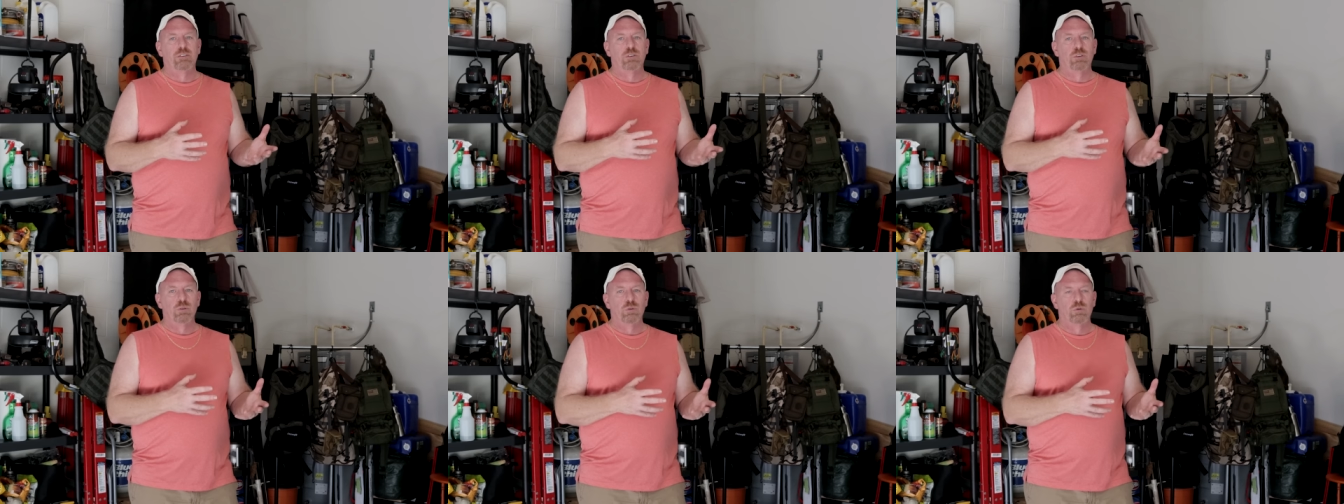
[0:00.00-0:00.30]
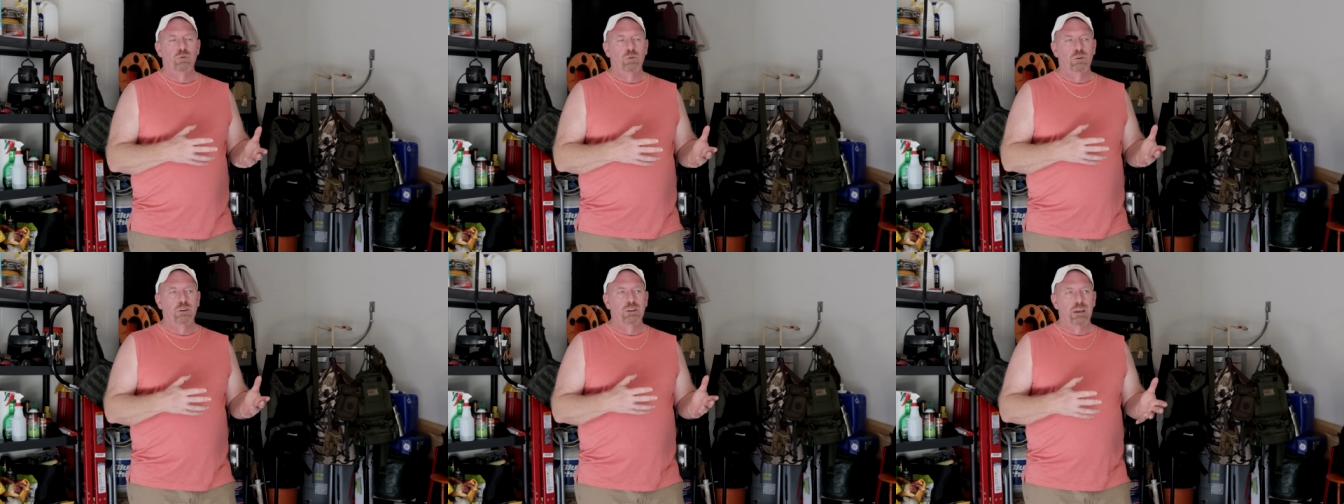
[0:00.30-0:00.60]

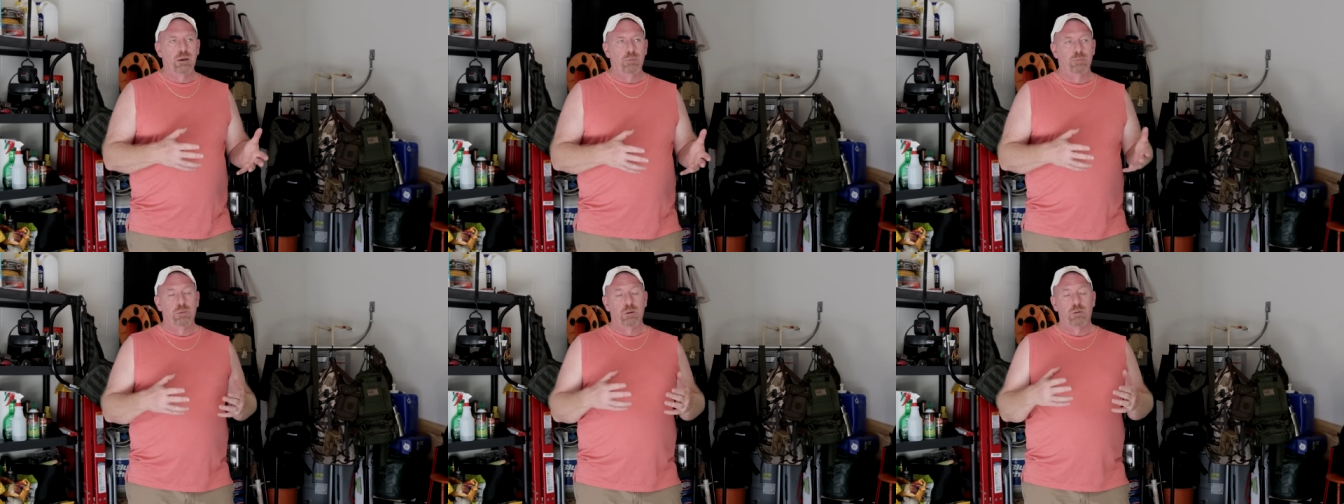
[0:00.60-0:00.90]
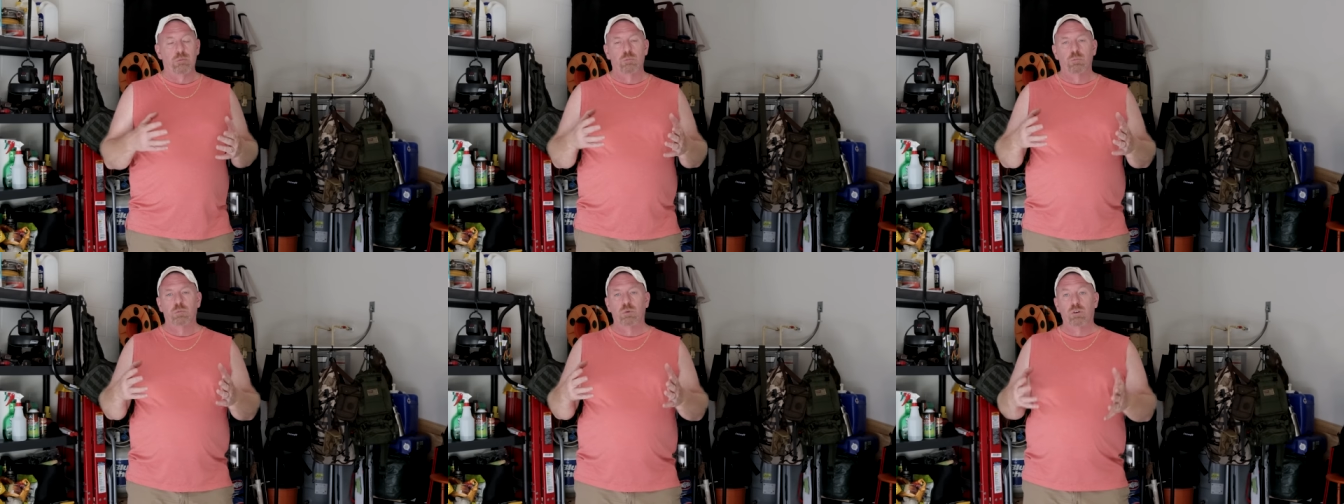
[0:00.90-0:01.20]
to keep
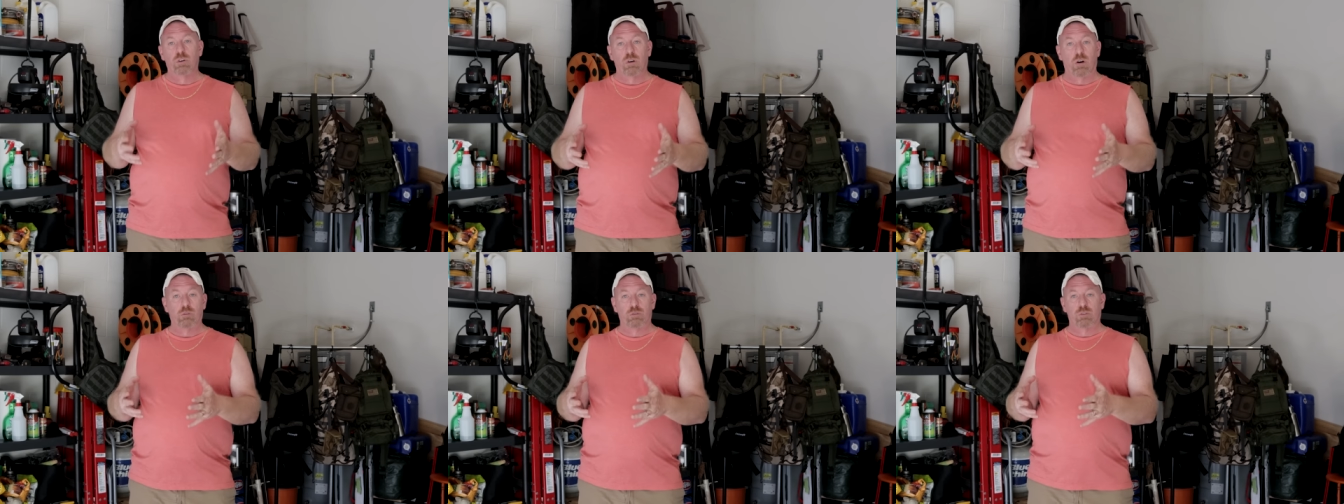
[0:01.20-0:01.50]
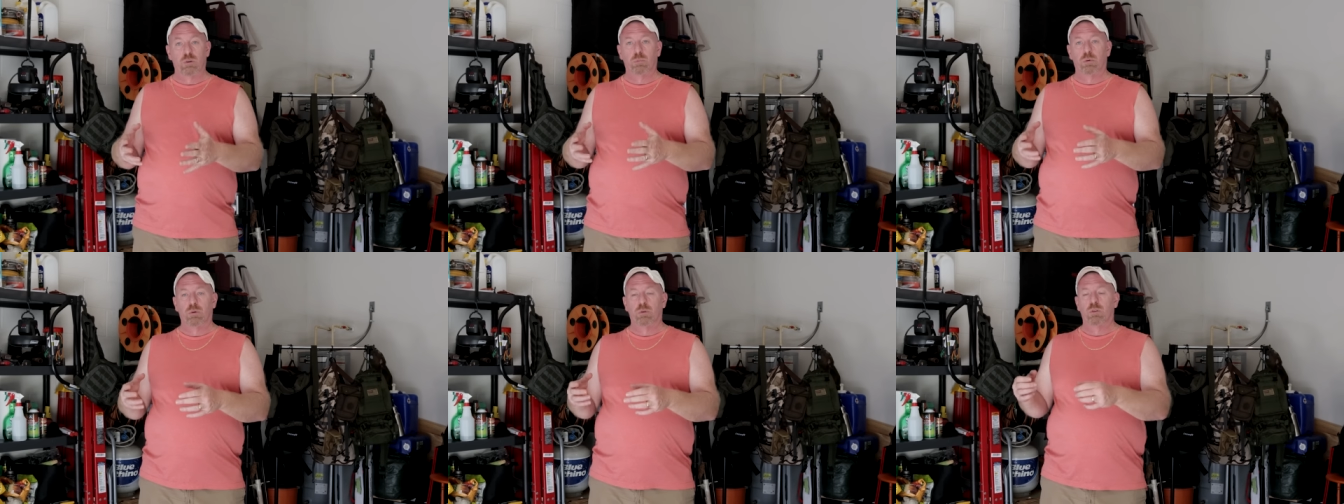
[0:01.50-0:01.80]
them
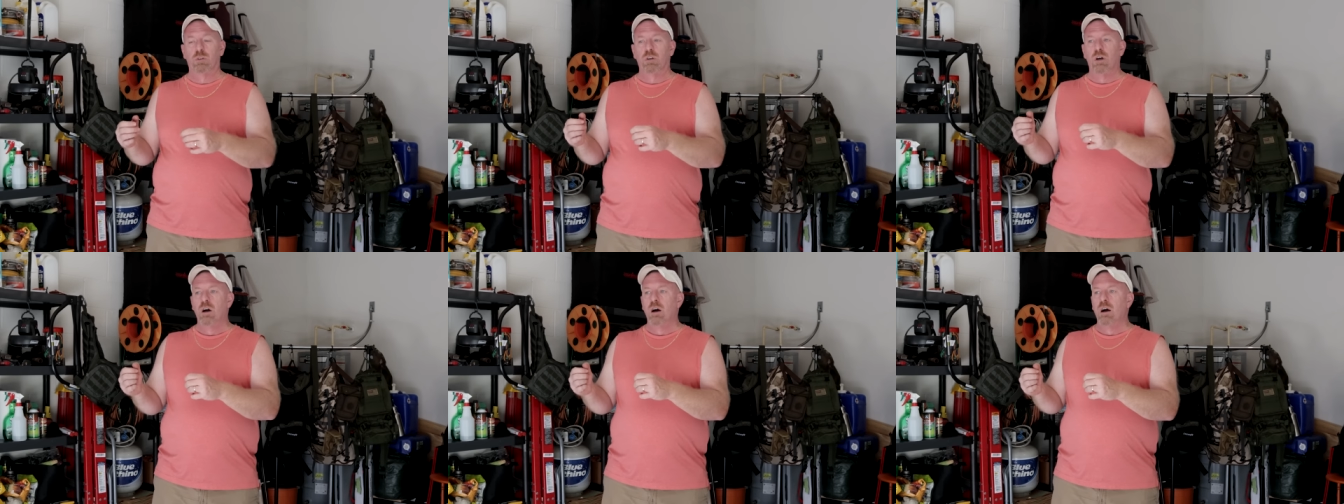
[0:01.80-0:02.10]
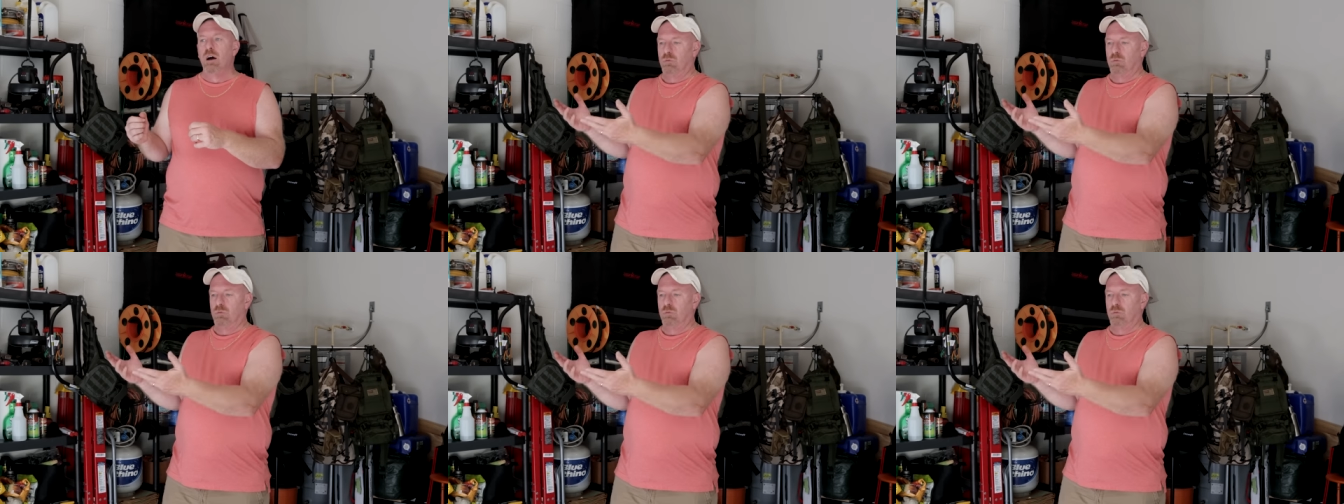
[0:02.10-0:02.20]
comfortable,